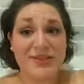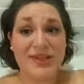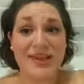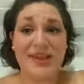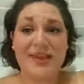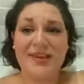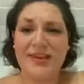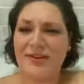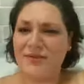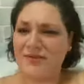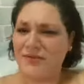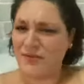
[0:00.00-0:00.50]

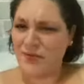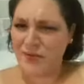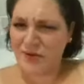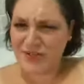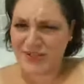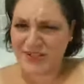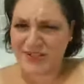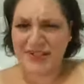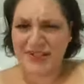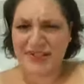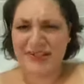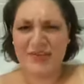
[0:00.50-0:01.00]
and
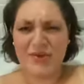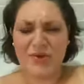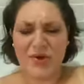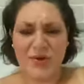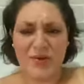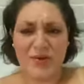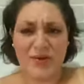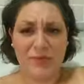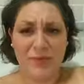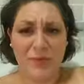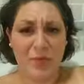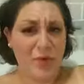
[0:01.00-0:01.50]
unfortunately,
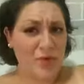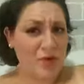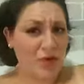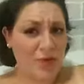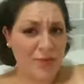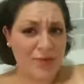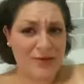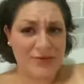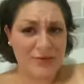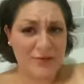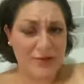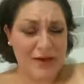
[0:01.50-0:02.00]
no, it won't
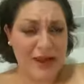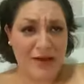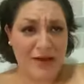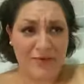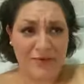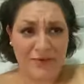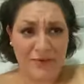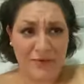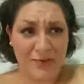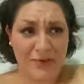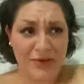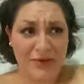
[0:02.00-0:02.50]
always work
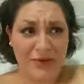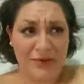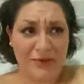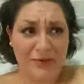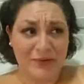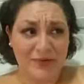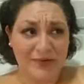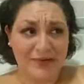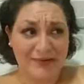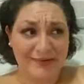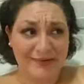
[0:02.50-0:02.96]
out for you.